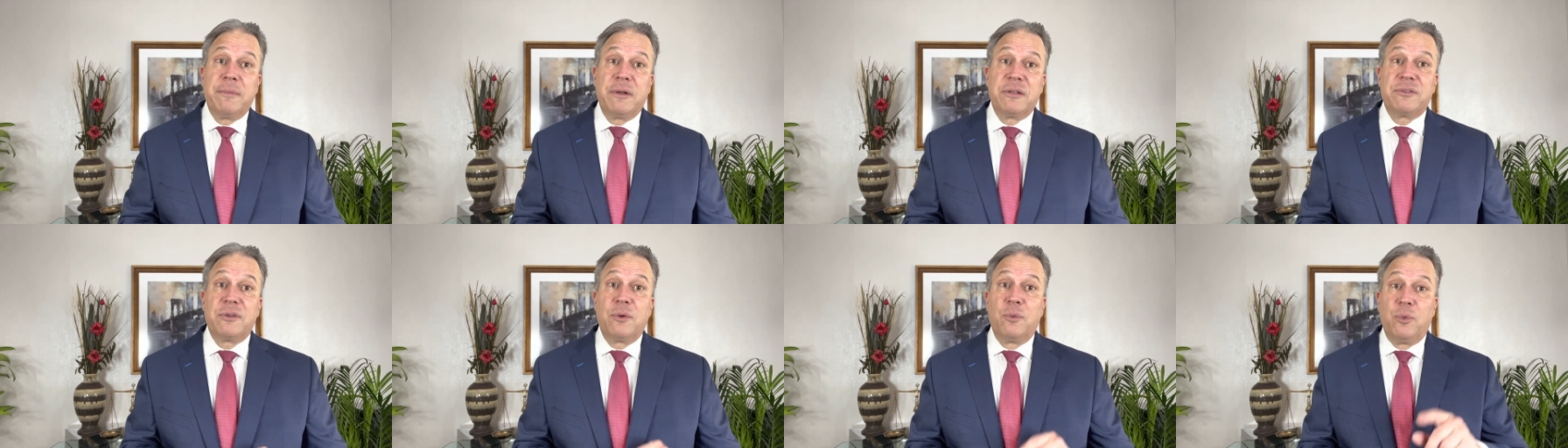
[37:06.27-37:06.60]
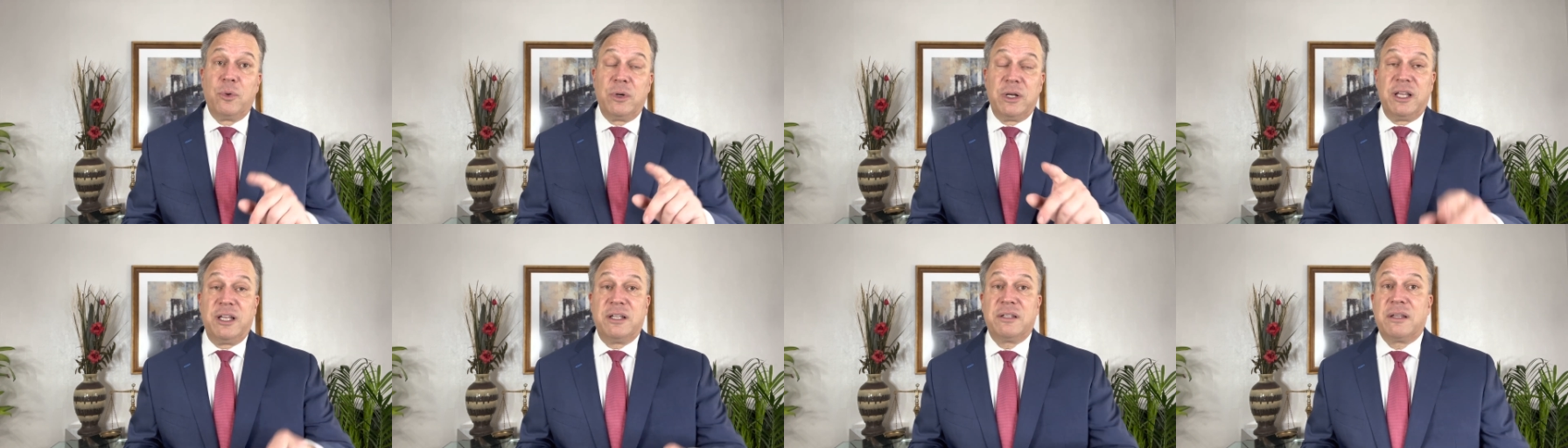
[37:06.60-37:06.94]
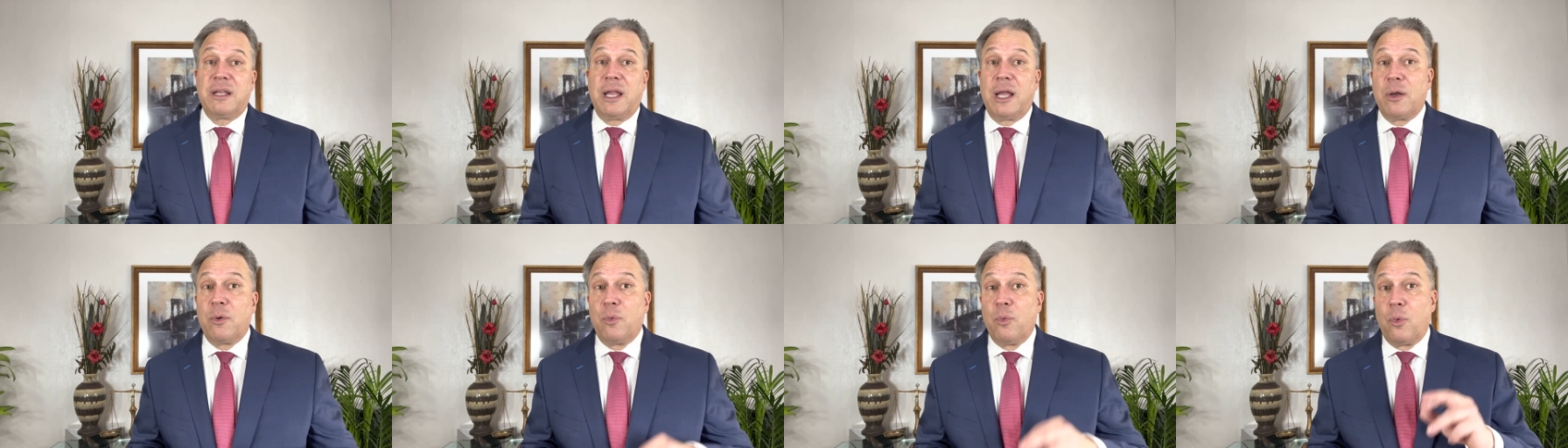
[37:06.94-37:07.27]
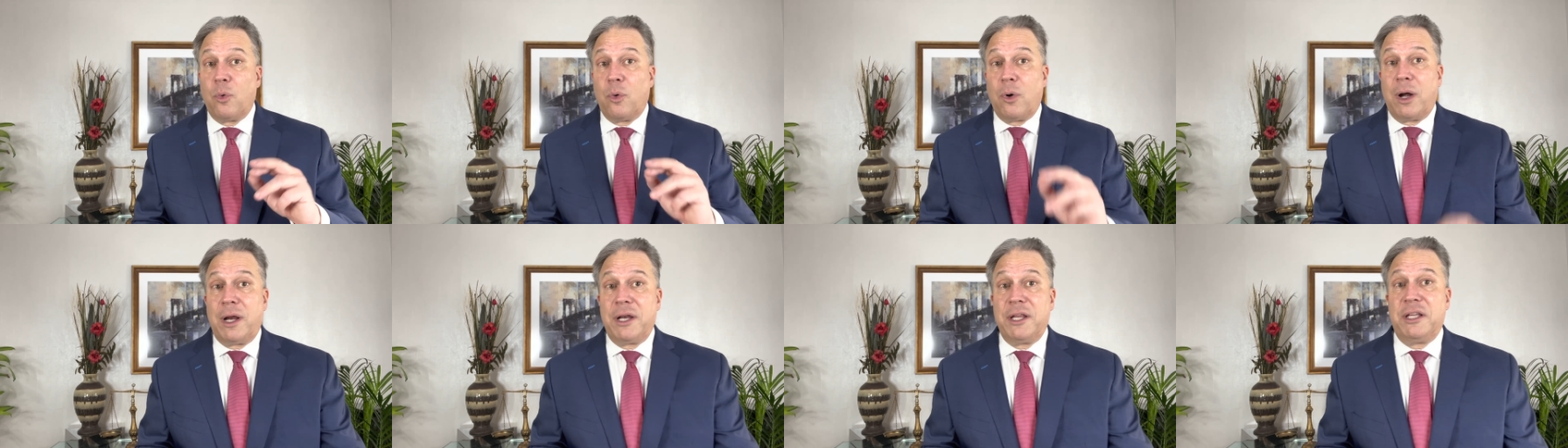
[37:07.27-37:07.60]
I'll say, what do you think?
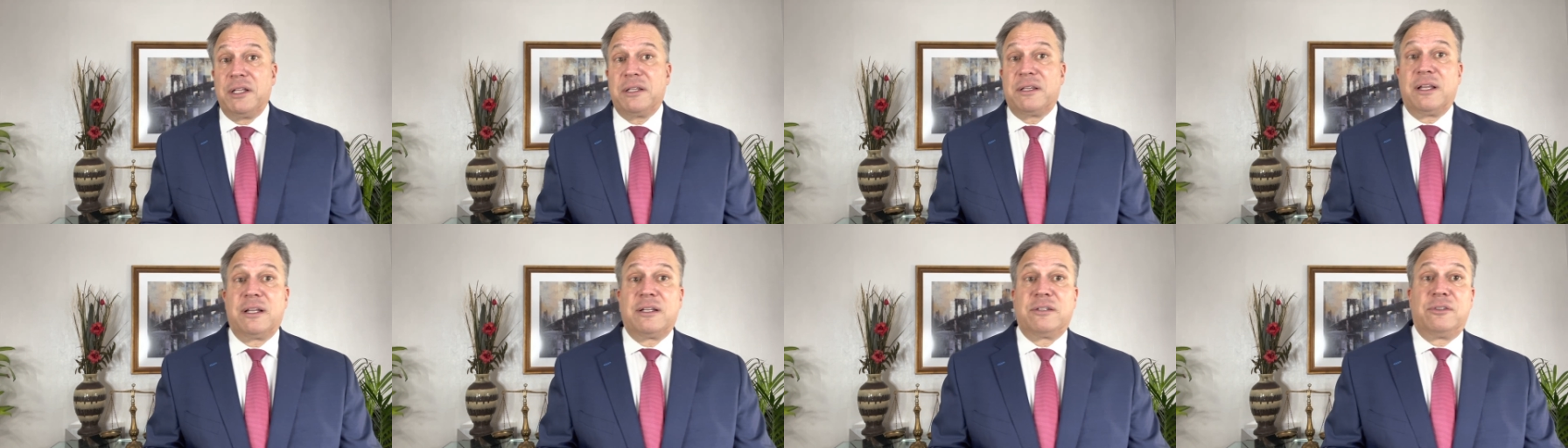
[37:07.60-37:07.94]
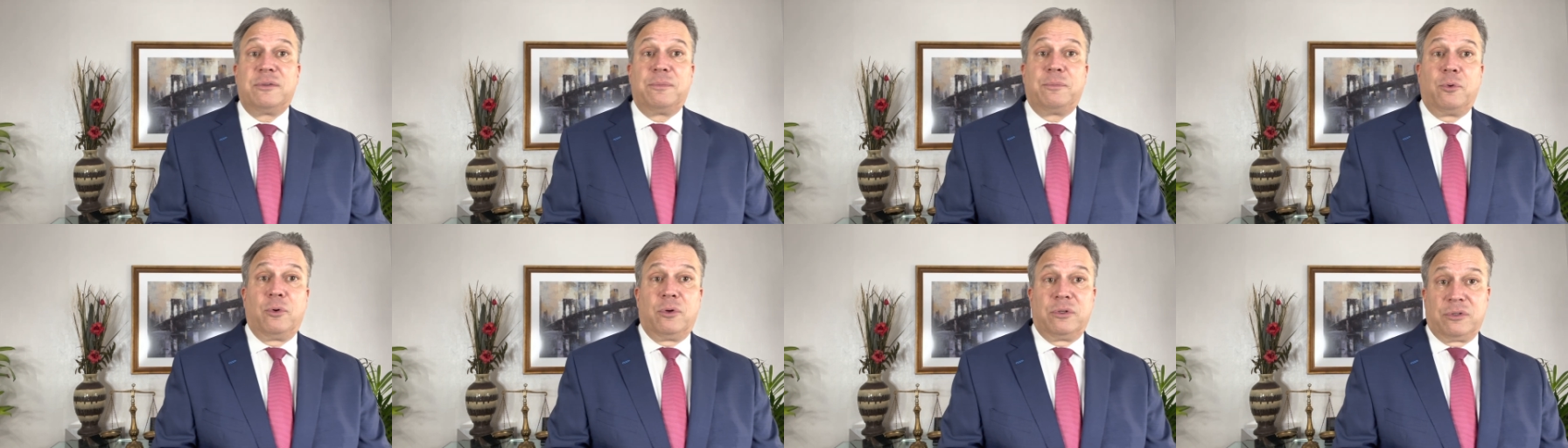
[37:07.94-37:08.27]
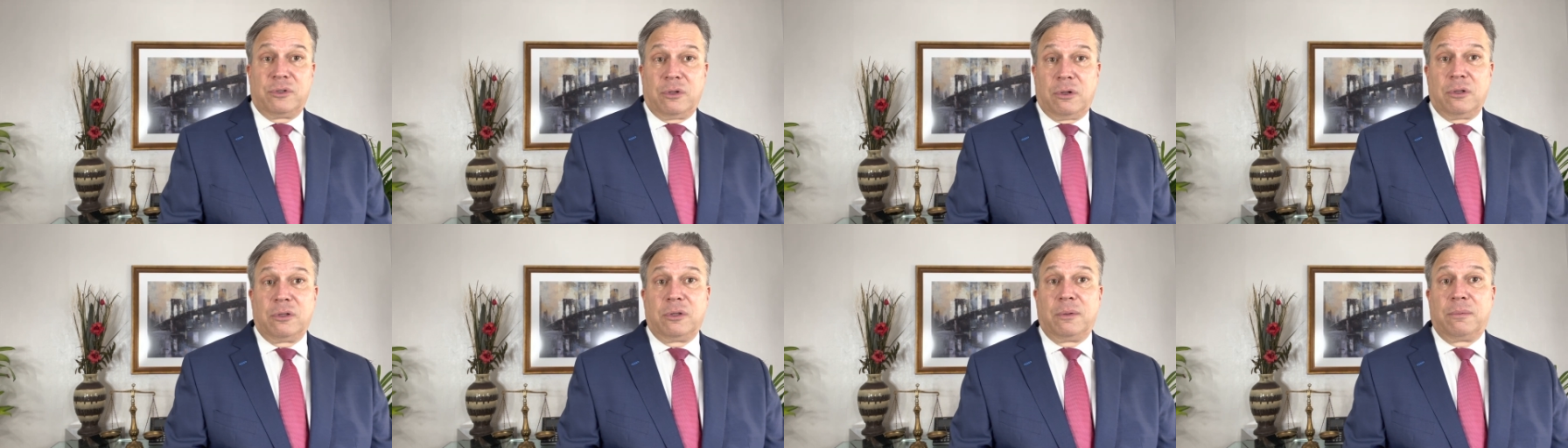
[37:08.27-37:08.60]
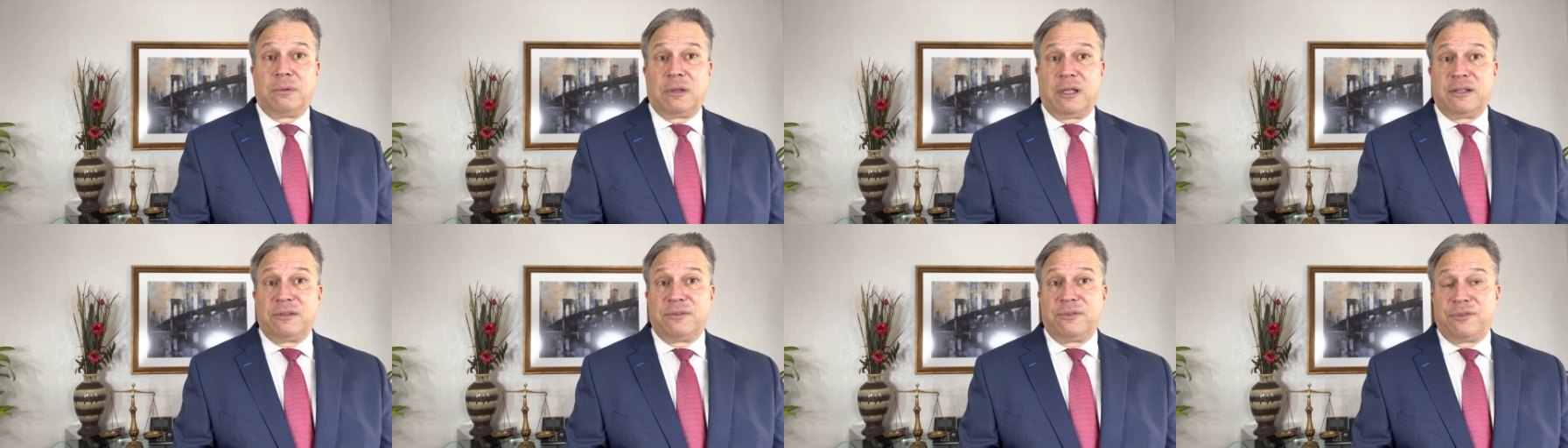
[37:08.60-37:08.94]
Why do you think it's important to hold the
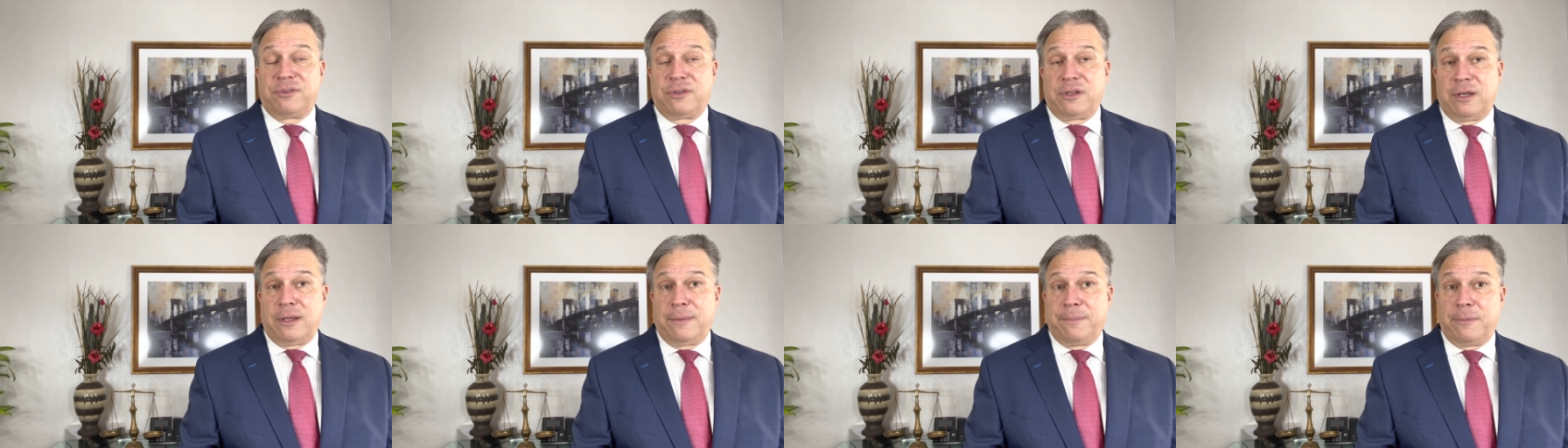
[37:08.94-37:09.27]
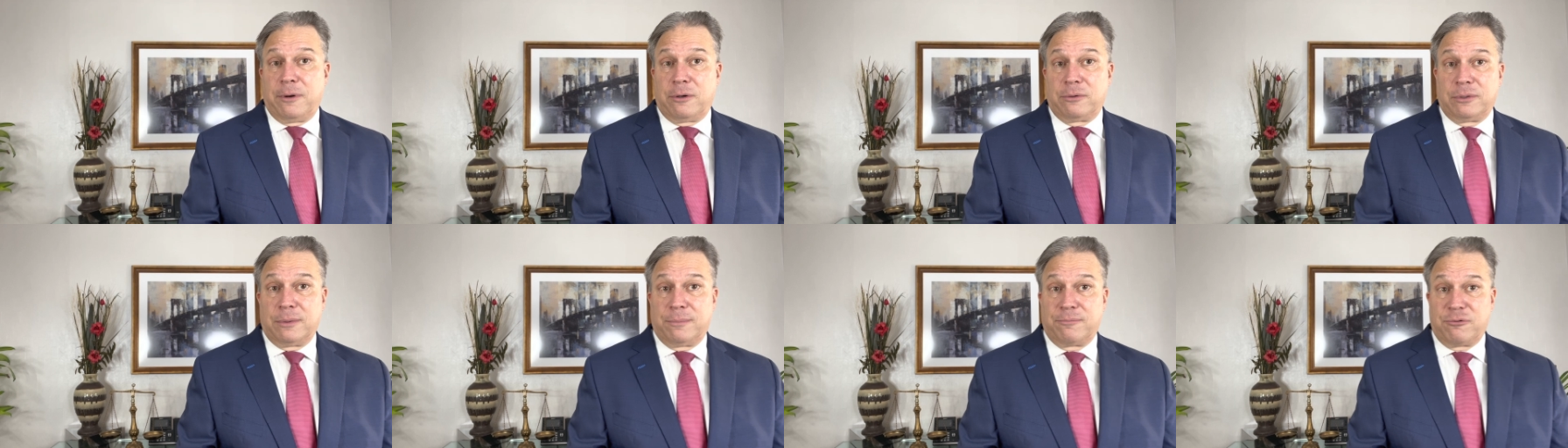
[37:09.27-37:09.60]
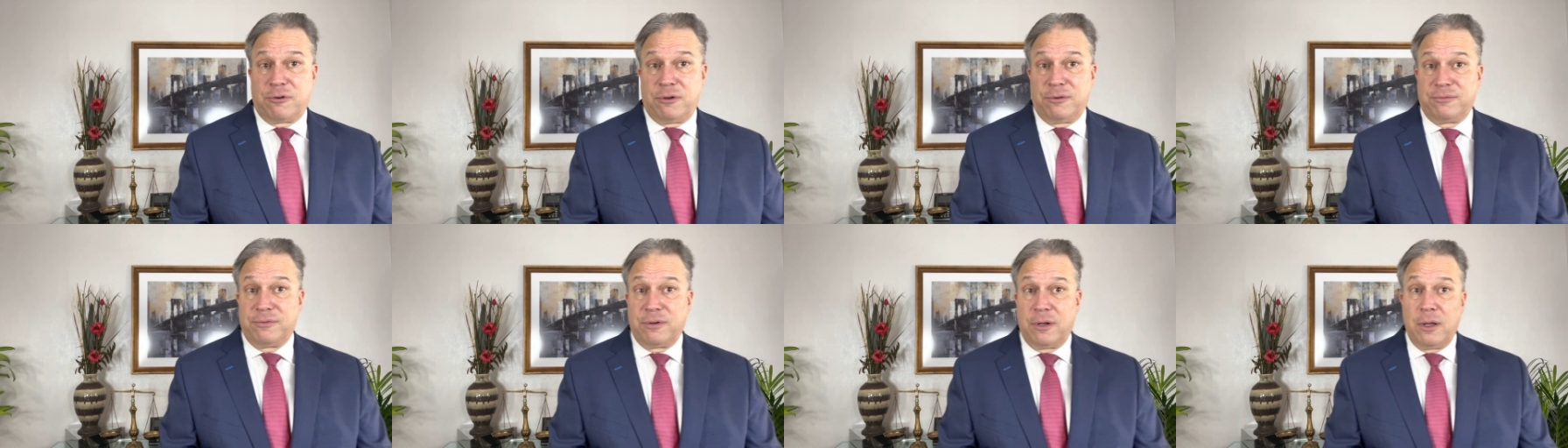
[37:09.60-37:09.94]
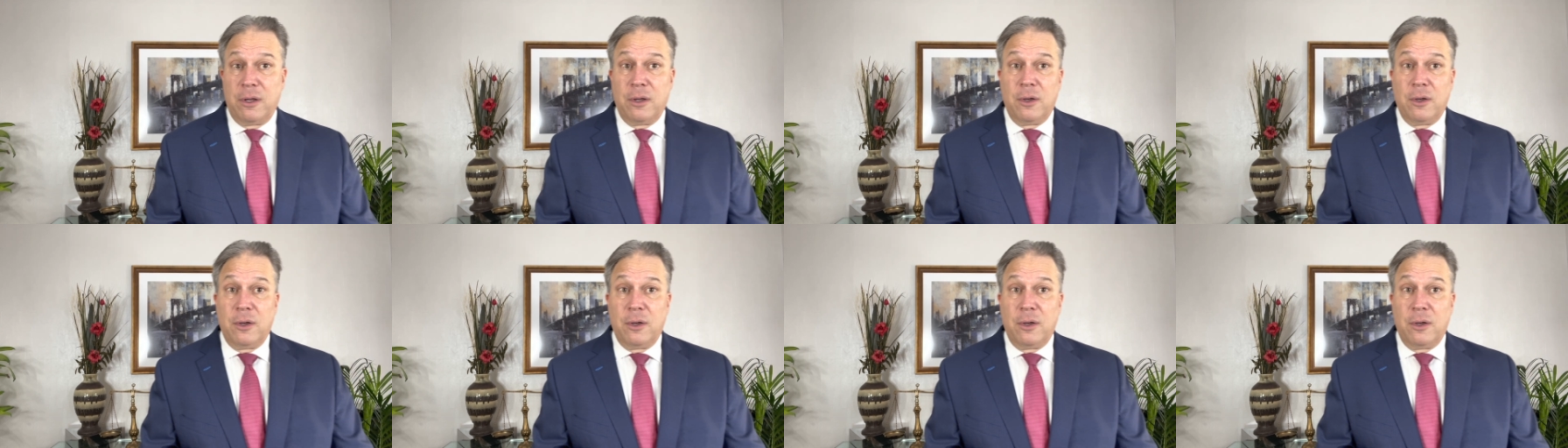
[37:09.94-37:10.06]
plaintiffs to their burden of proof?